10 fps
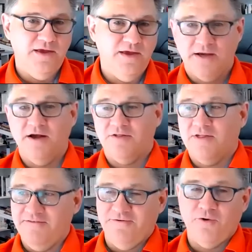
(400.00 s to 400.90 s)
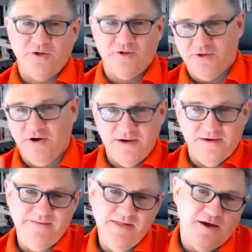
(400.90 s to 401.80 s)
because they focused
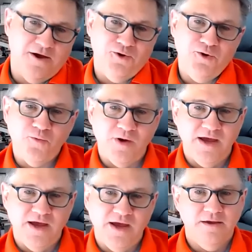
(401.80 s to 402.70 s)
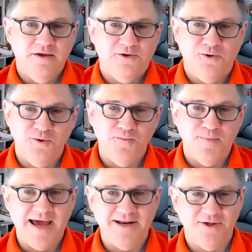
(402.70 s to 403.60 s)
on a new way to
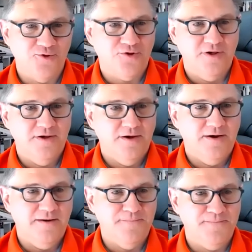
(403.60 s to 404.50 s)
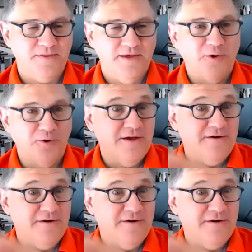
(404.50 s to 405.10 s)
manage their